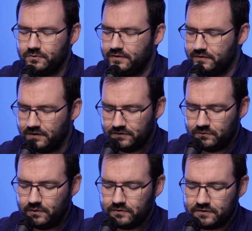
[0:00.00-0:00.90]
It
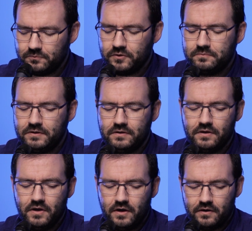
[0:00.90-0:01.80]
will simply be
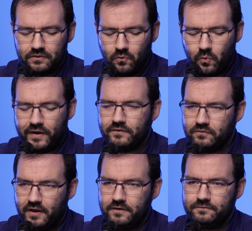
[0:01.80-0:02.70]
the way of
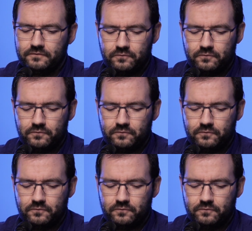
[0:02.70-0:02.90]
life